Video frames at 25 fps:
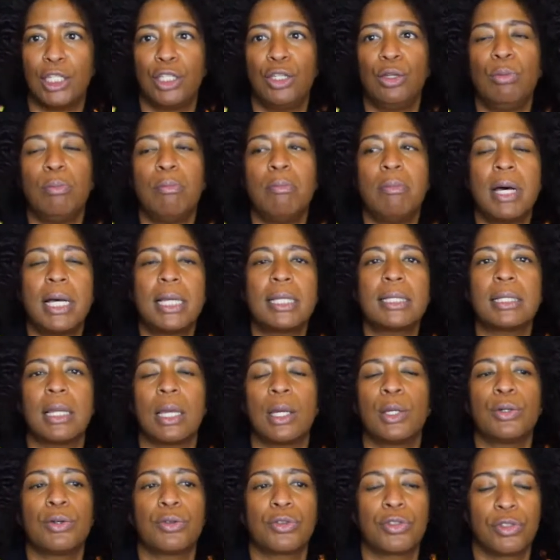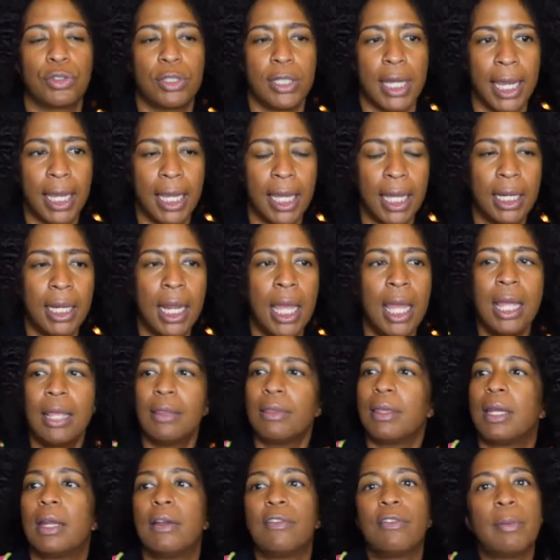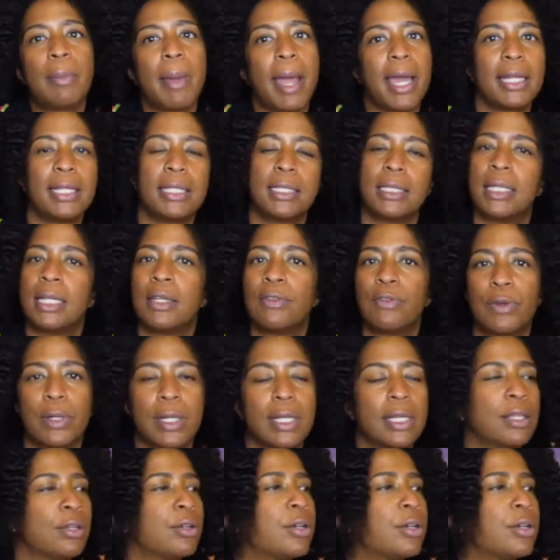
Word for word: you must understand that everybody's different.